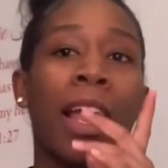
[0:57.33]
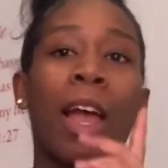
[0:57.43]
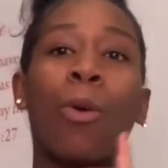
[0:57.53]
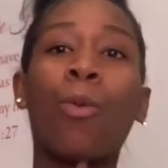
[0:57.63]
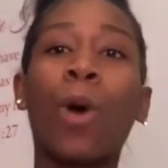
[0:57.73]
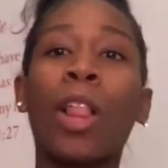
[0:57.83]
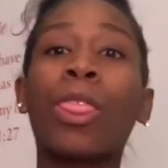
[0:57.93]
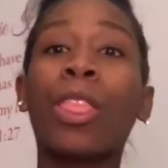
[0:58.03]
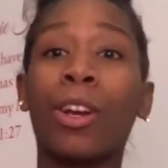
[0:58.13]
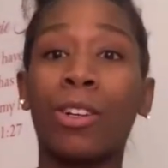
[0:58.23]
at 1.30.
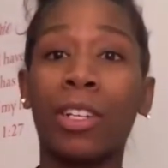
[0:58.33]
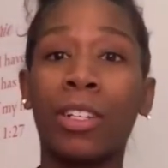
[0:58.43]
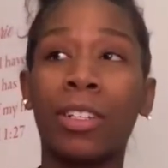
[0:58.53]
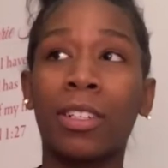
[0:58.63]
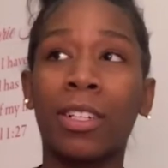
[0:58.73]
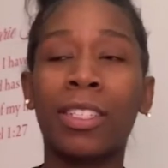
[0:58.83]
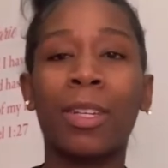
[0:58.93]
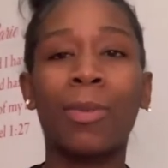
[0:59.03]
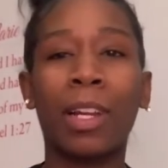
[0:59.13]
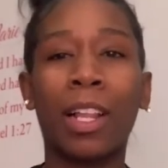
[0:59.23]
I said
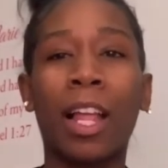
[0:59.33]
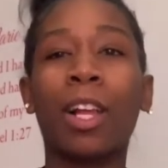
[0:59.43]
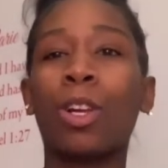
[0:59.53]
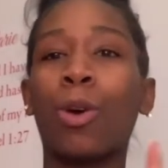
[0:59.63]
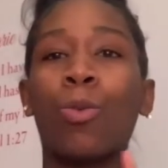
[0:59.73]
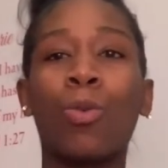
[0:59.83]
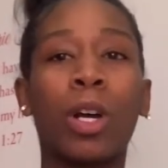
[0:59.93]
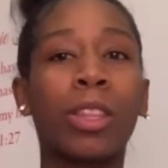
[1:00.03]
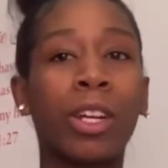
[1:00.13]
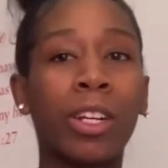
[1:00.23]
1 o'clock, no,
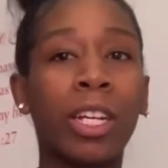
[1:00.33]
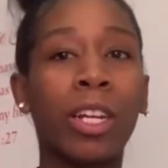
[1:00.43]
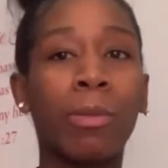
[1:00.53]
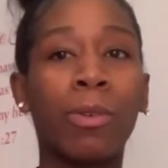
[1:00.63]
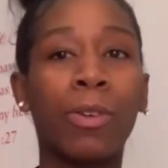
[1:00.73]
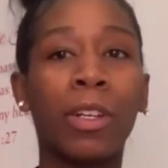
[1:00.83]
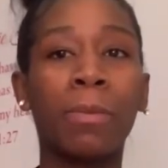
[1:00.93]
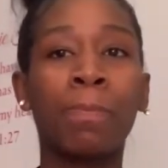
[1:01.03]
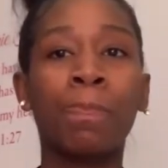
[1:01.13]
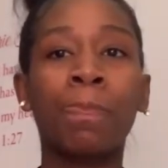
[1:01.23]
1.30 in the morning.
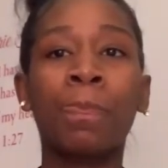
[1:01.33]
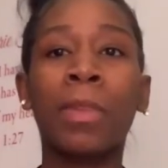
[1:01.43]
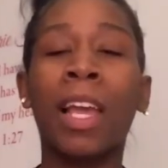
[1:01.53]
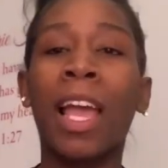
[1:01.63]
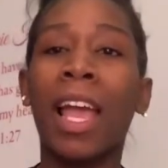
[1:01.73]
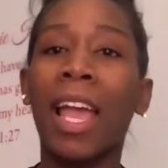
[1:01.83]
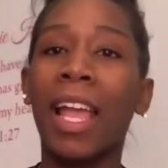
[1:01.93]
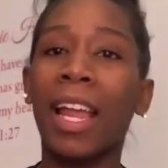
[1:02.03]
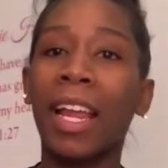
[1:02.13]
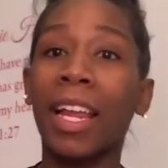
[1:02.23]

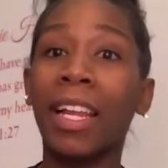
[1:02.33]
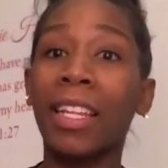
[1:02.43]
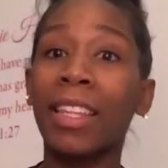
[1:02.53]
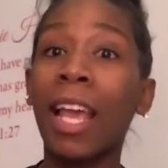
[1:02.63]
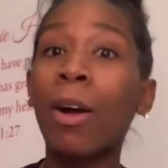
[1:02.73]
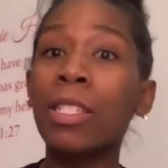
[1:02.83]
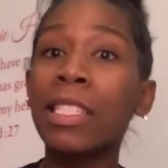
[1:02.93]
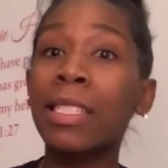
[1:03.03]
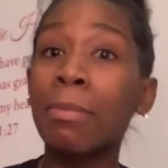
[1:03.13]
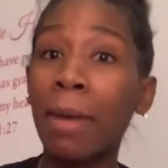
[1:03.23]
And that was
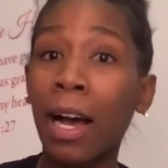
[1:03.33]
my,